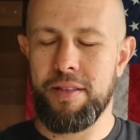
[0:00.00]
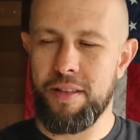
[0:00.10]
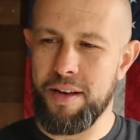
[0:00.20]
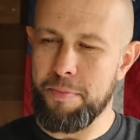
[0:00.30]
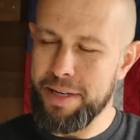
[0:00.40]

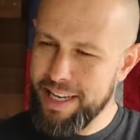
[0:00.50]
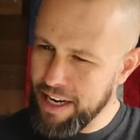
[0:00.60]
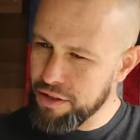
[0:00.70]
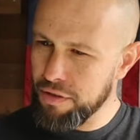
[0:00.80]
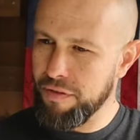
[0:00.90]
The
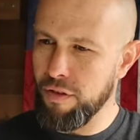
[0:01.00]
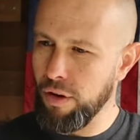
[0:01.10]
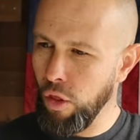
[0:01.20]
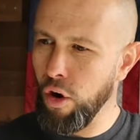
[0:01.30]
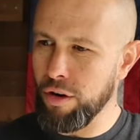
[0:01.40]
potential for
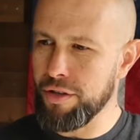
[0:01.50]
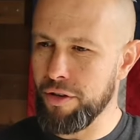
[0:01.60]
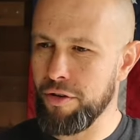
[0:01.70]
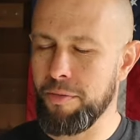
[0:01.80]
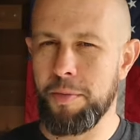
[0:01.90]
a
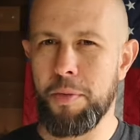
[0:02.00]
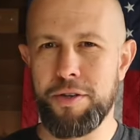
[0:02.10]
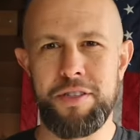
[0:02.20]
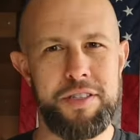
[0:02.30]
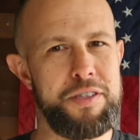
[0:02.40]
long-term
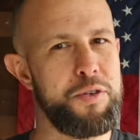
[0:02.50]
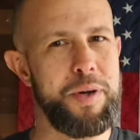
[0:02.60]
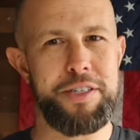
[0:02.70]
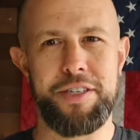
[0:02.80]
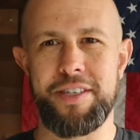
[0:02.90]
emergency
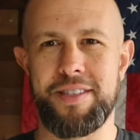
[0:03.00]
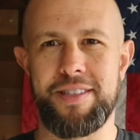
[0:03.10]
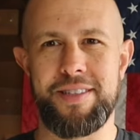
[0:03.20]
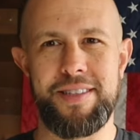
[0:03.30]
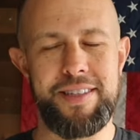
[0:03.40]
situation
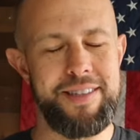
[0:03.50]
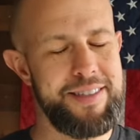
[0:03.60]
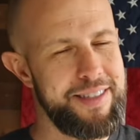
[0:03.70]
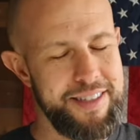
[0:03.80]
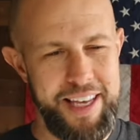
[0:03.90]
is
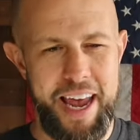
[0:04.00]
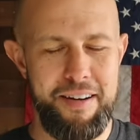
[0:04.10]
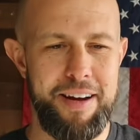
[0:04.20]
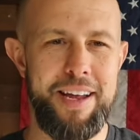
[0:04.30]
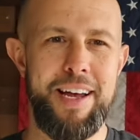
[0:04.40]

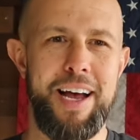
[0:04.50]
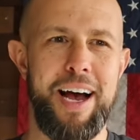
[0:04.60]
scary.